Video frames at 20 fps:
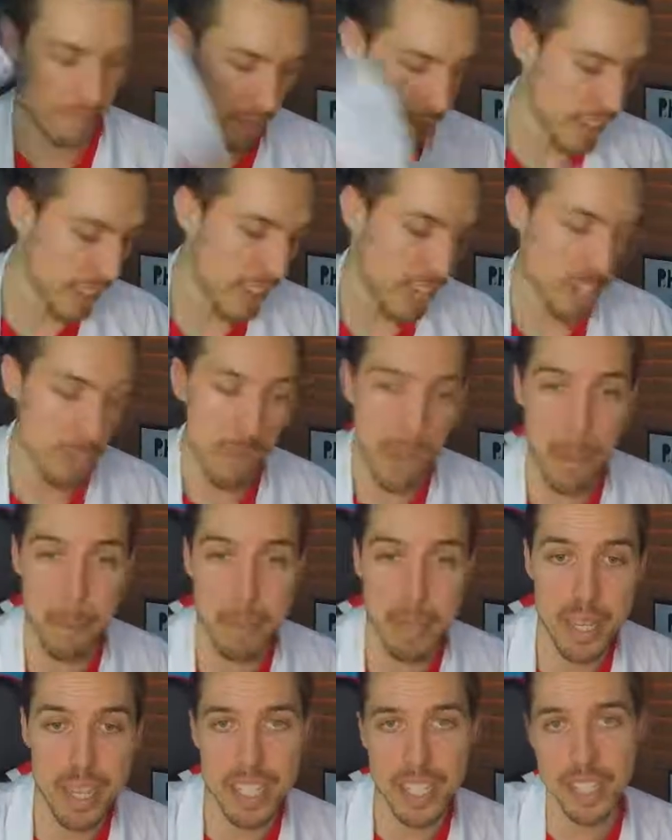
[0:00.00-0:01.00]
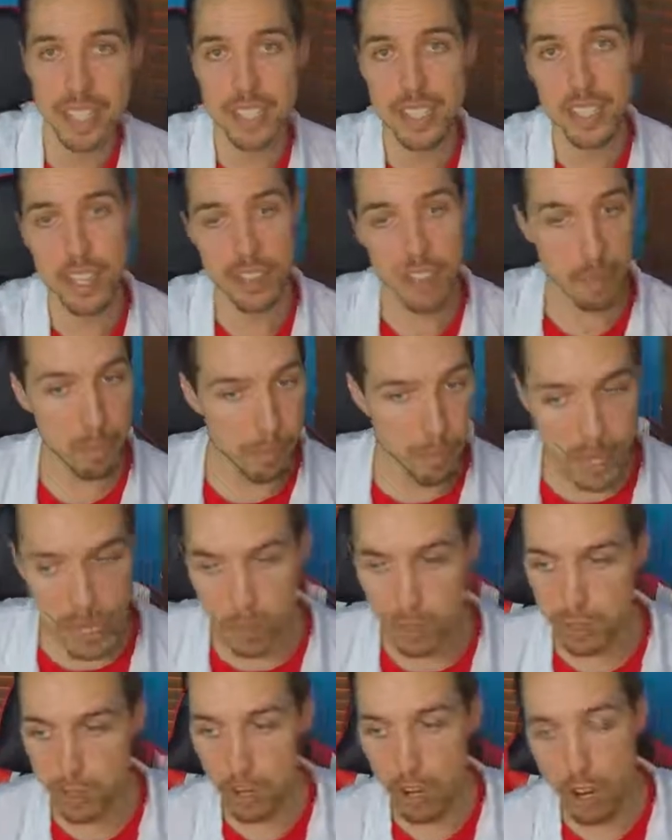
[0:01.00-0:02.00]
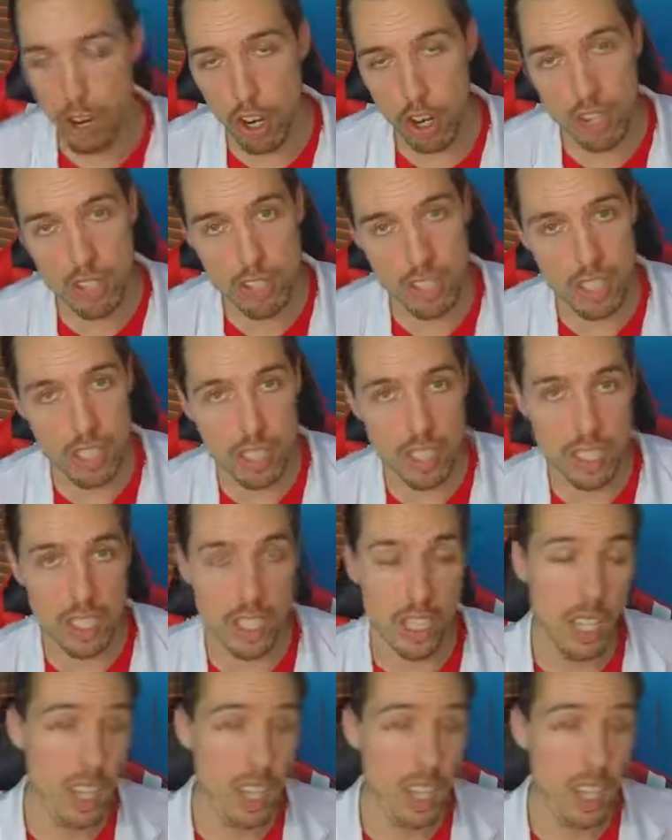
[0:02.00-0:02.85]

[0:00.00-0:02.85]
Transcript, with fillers: That's my opinion. The beat was hard, the